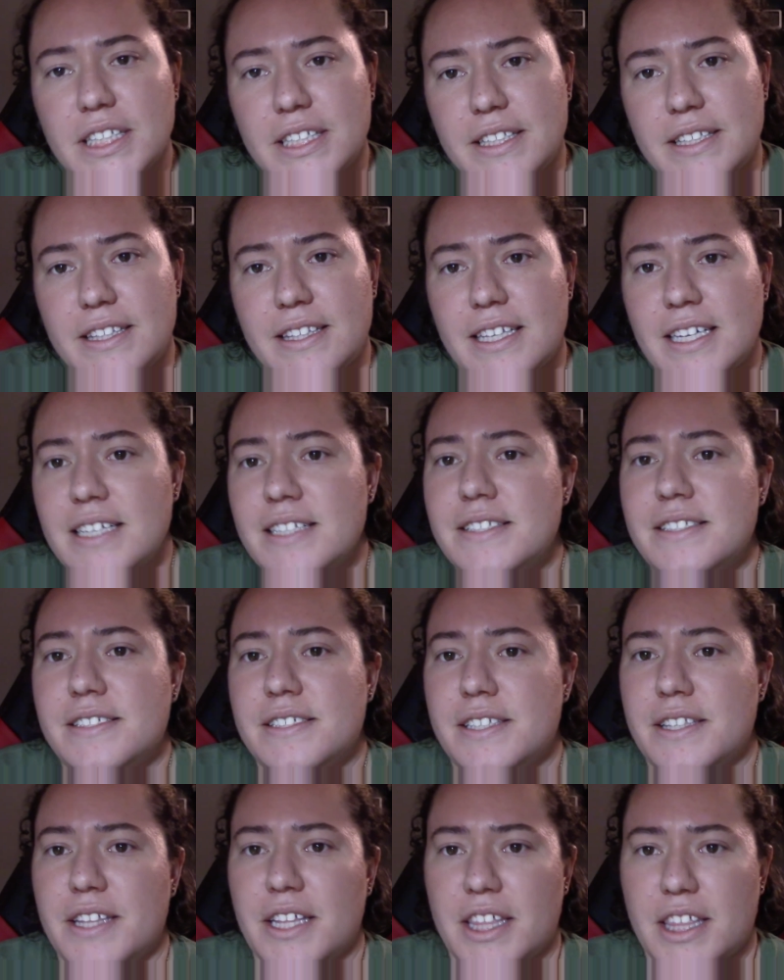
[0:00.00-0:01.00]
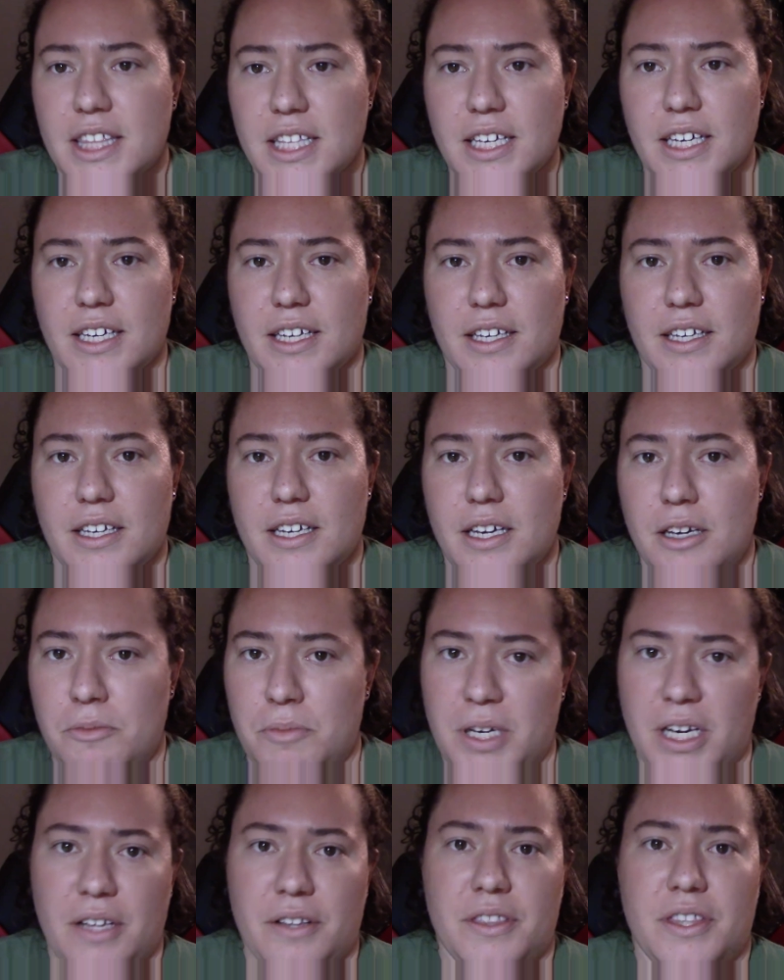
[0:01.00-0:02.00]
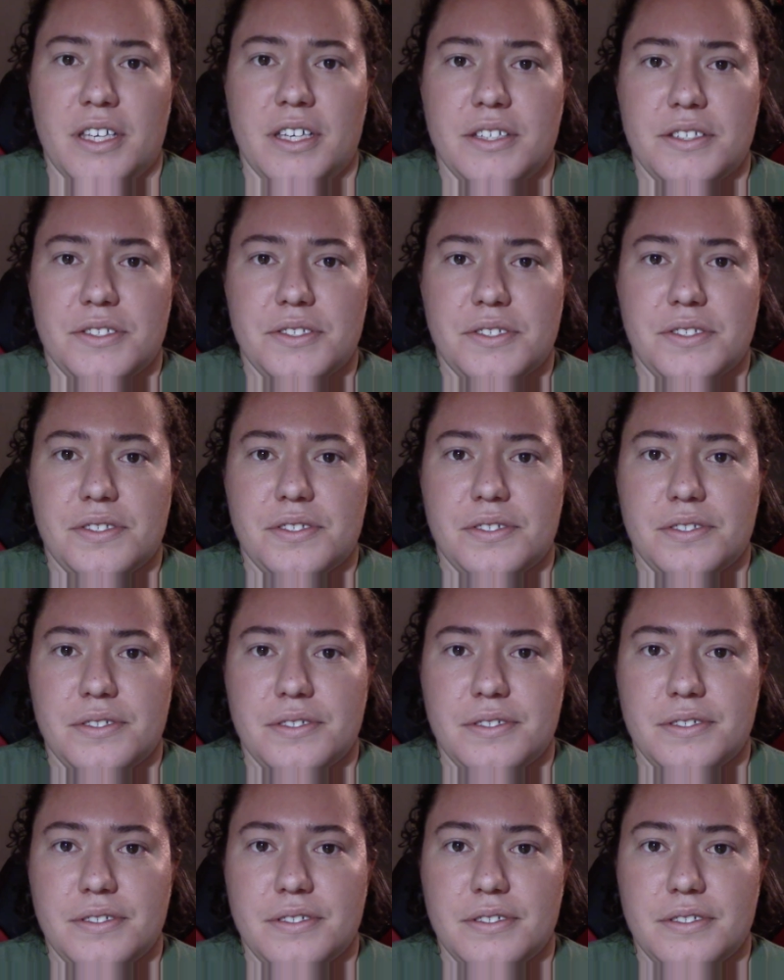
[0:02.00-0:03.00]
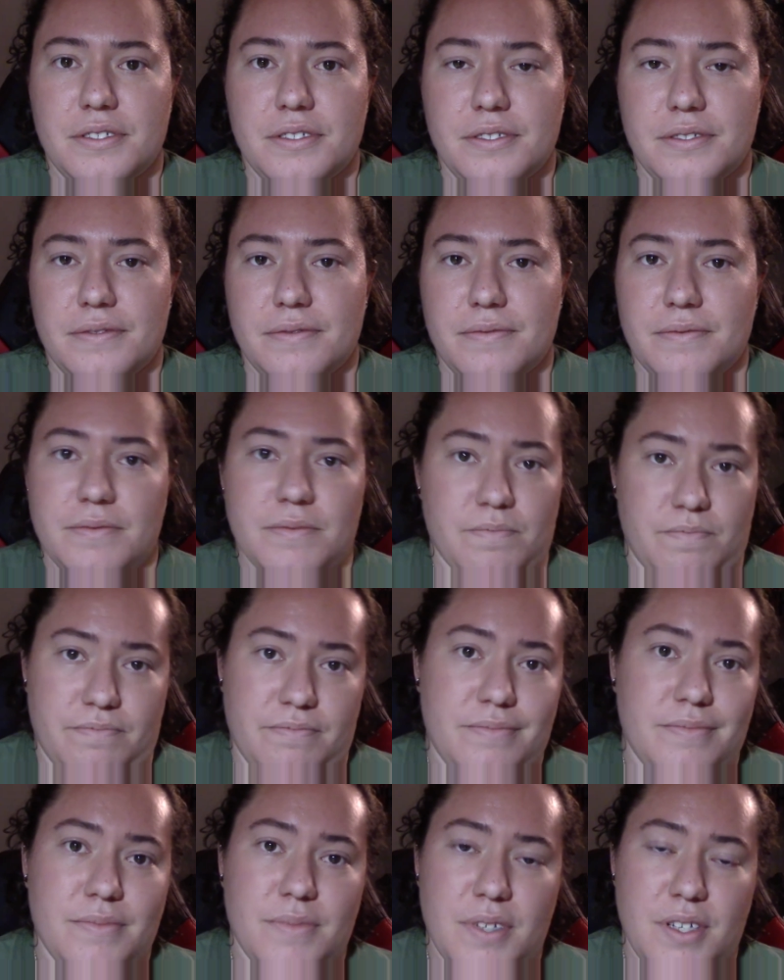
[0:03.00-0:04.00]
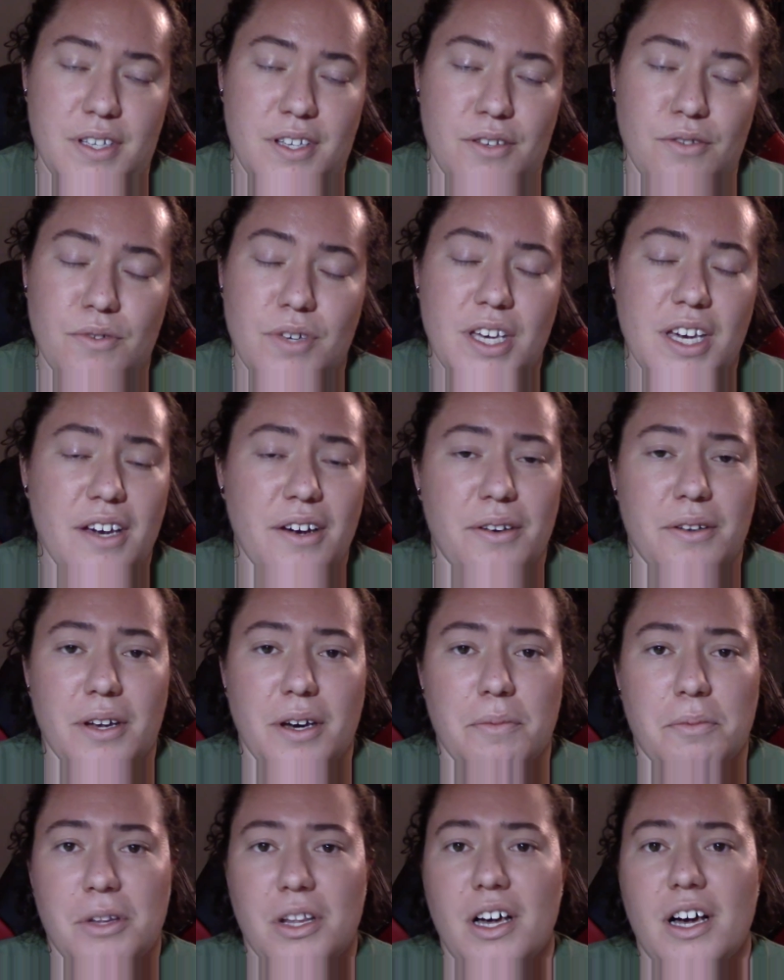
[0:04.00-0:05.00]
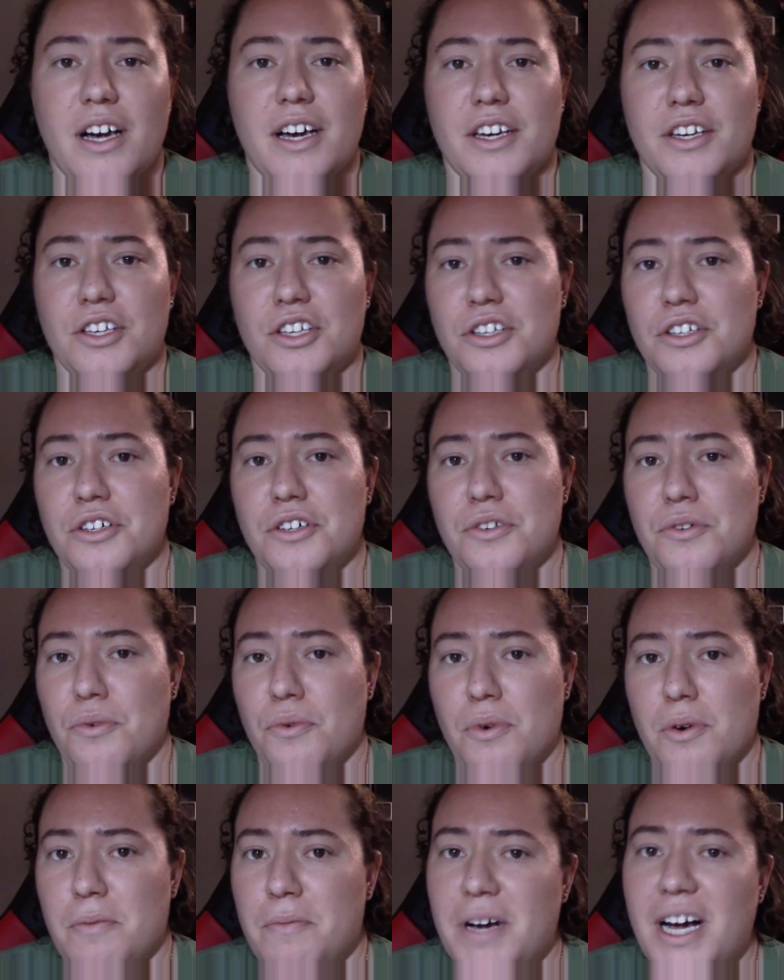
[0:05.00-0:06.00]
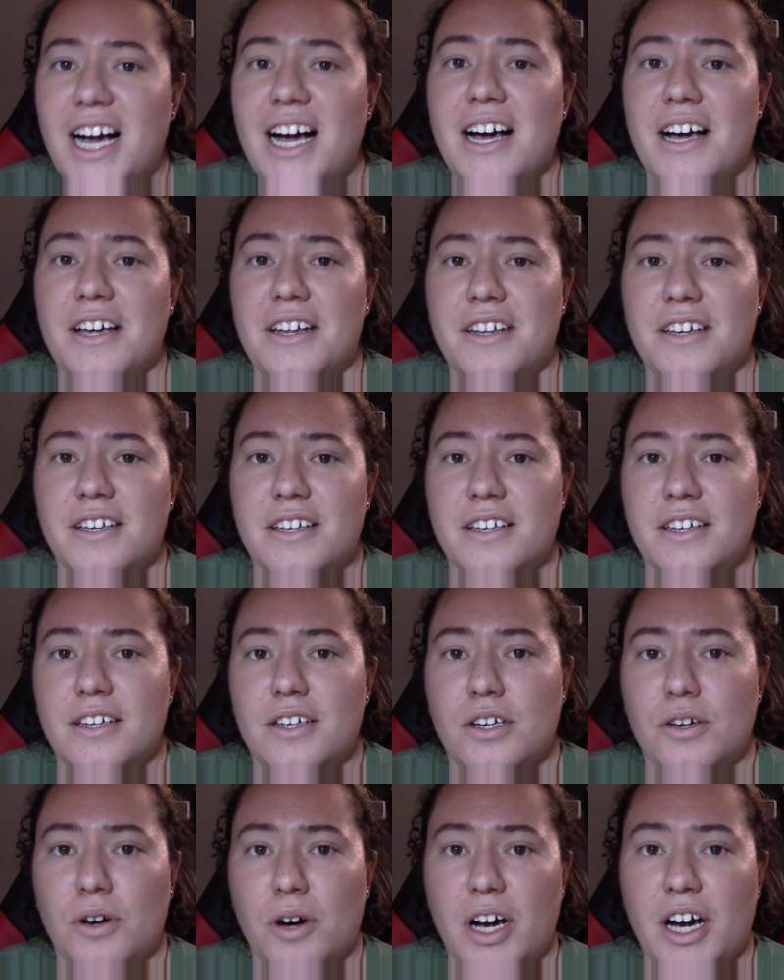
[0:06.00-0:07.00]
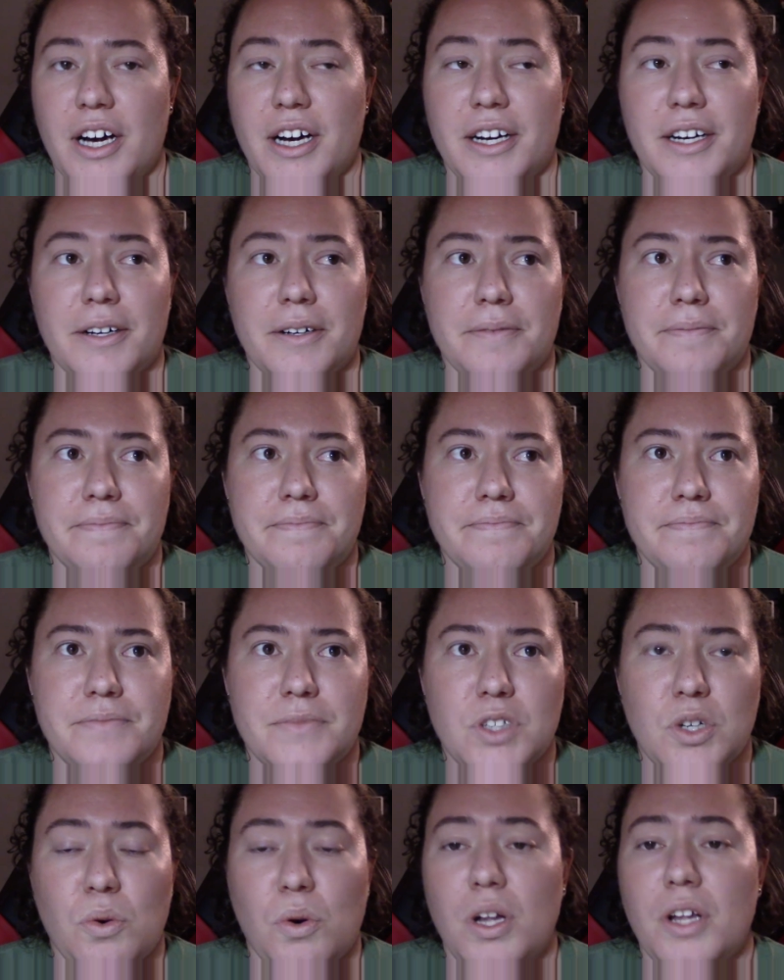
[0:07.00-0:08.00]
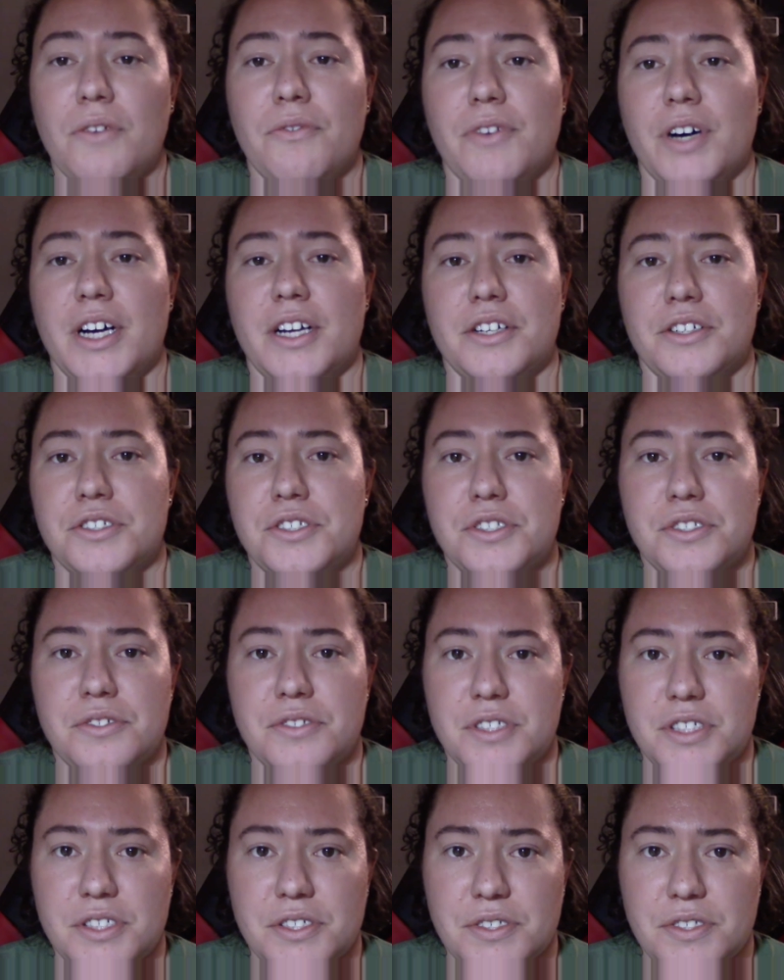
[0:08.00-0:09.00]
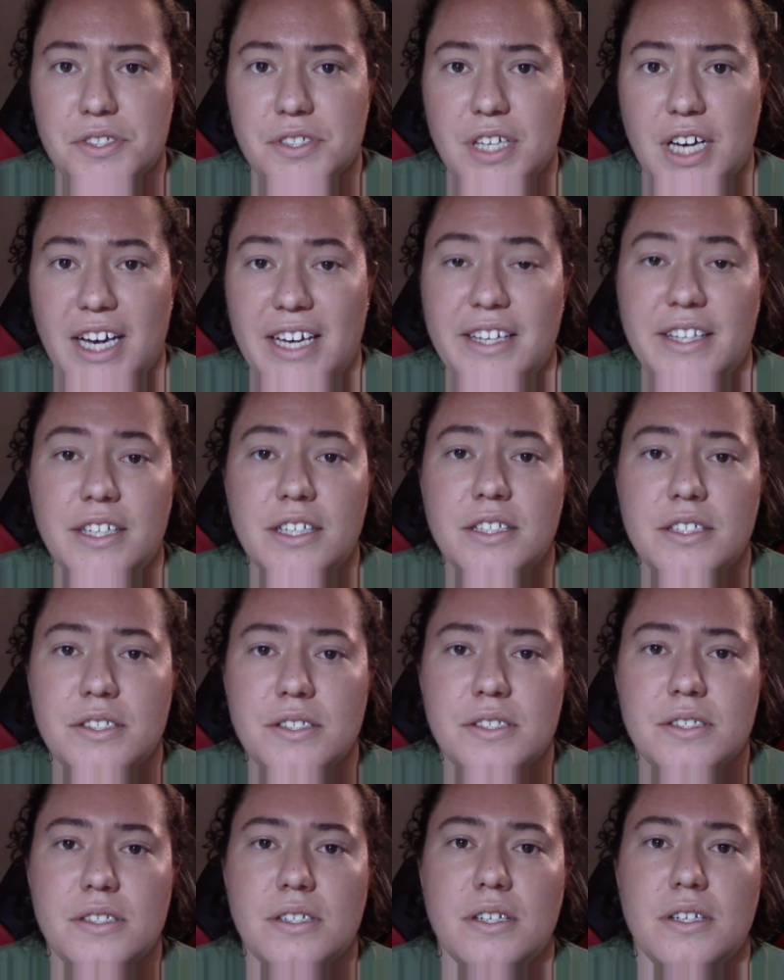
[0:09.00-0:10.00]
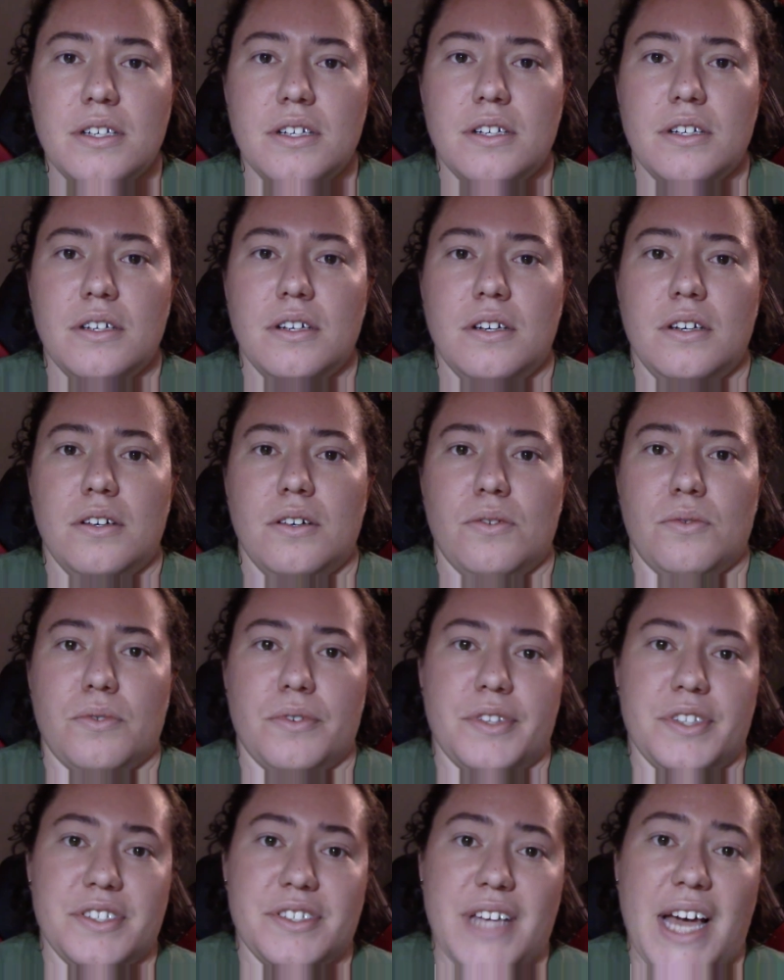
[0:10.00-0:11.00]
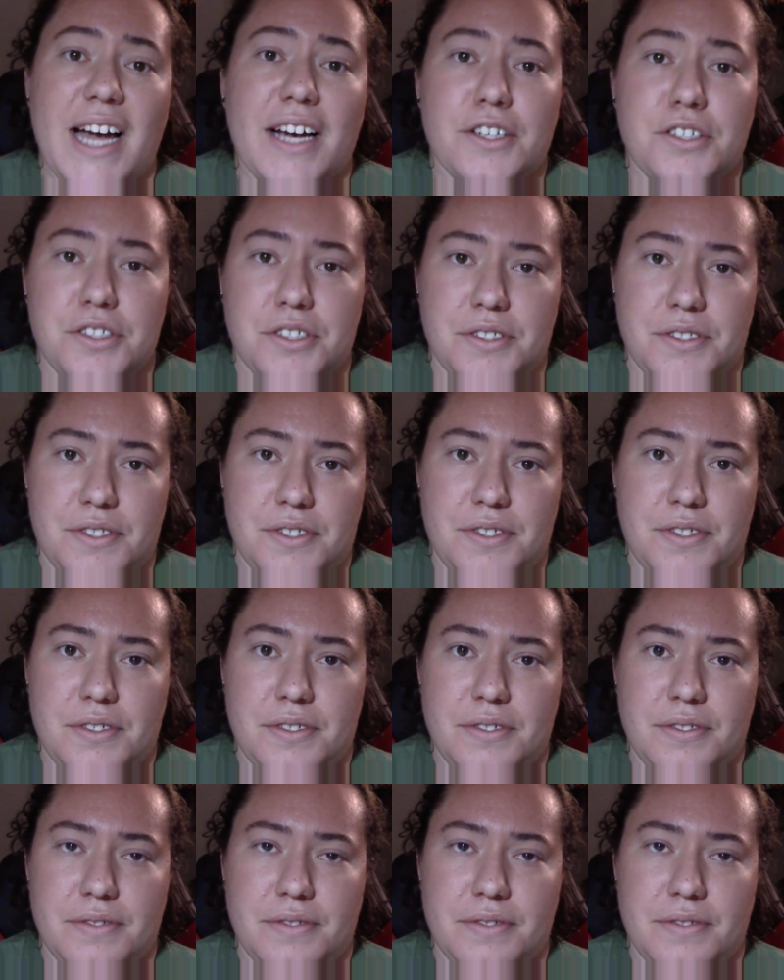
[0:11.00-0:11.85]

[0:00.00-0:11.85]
That's the thing about these. You can't apply good or bad qualifiers to these ideas or these actions.